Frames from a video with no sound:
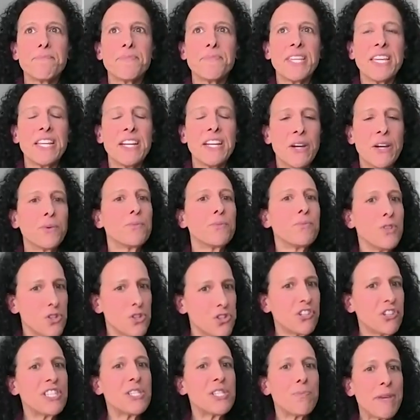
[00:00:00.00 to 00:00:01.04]
you know you
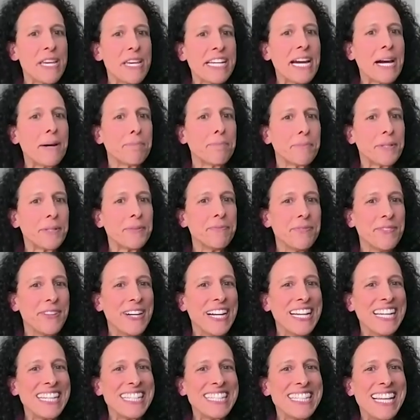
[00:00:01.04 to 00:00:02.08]
should speak up
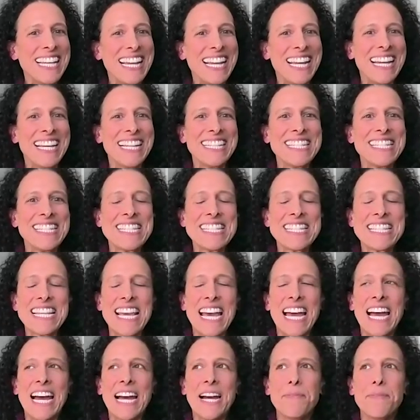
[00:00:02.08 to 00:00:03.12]
right and
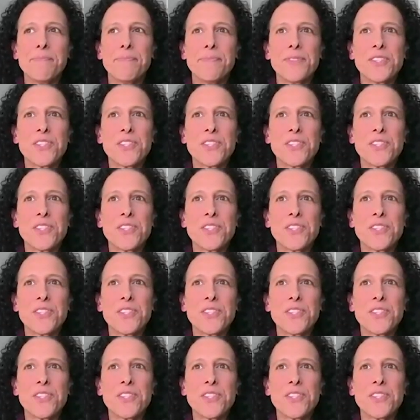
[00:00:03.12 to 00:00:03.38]
um,